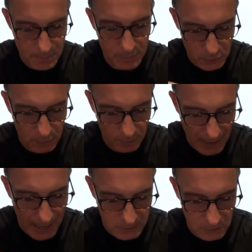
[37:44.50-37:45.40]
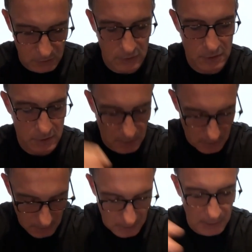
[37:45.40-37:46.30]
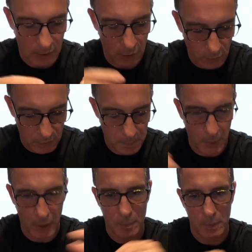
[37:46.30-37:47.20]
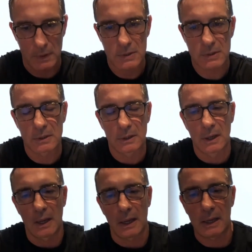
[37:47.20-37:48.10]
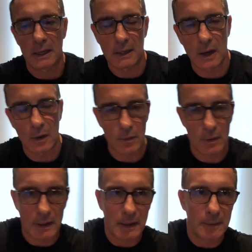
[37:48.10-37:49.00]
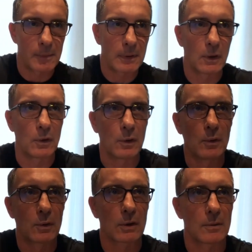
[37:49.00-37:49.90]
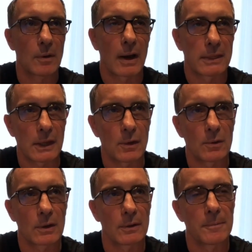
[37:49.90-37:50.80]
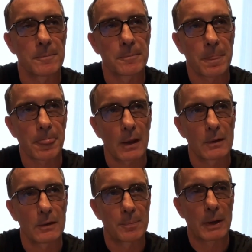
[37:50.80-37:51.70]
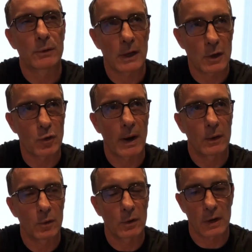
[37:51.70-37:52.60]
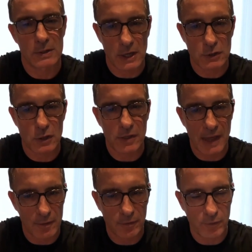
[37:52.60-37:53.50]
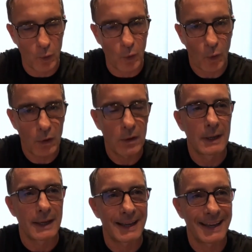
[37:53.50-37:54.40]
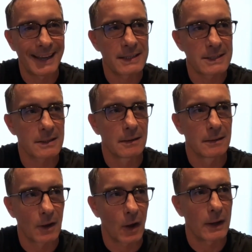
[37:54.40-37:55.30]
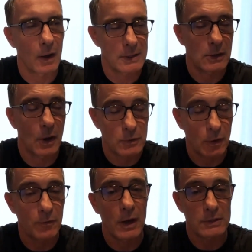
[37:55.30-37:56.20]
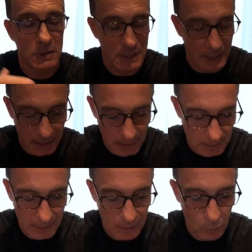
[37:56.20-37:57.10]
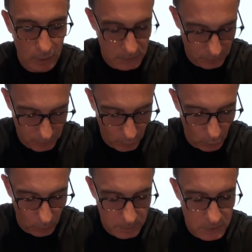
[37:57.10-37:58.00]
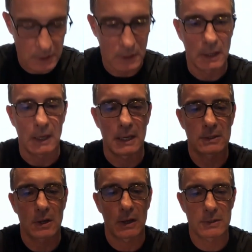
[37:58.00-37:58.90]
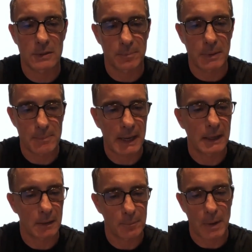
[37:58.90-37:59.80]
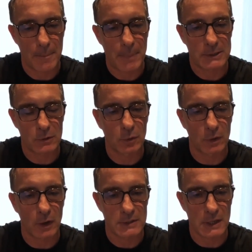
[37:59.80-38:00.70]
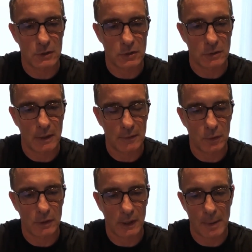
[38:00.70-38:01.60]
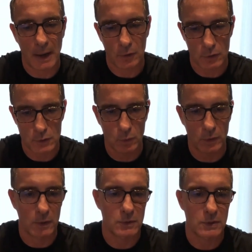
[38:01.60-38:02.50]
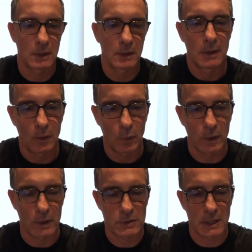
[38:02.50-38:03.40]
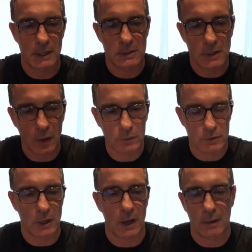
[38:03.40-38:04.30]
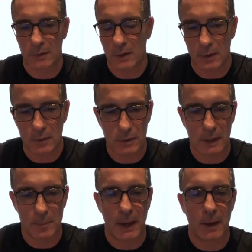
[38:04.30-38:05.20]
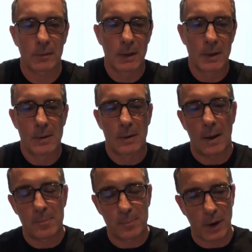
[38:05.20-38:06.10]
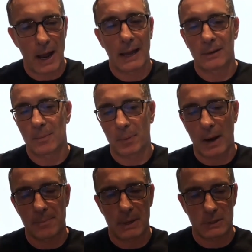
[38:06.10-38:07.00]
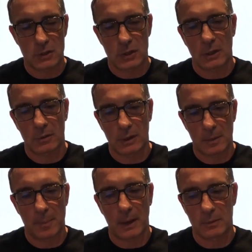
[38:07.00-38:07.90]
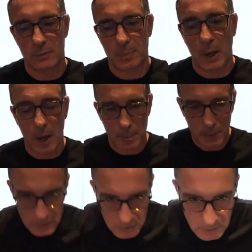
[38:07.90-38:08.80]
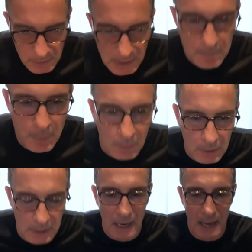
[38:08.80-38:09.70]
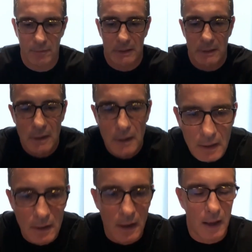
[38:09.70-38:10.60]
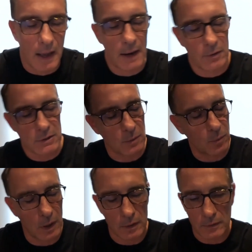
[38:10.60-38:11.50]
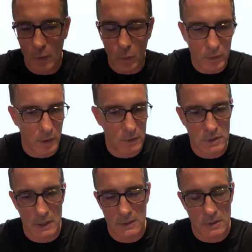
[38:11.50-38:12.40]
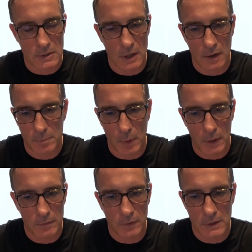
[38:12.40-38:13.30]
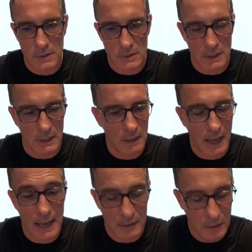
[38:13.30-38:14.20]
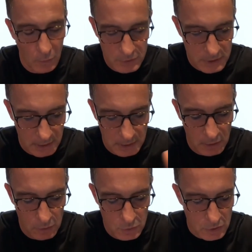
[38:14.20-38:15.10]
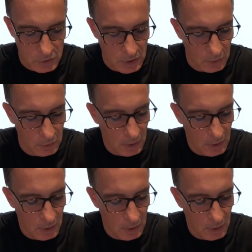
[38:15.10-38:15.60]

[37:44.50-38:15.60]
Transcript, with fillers: sort of vectors, including purpose, it, you know, you, you can, I think you can, building a great organization, therefore, is going, you know, diversity in all its forms is going to make a, a better organization. If you think about across all those, all those things, culture, you know, you think about uh, brand and brand messaging. You think about purpose and the impact we can have in uh, areas of the world. All of those things are served by diversity and in, obviously in inclusion. So,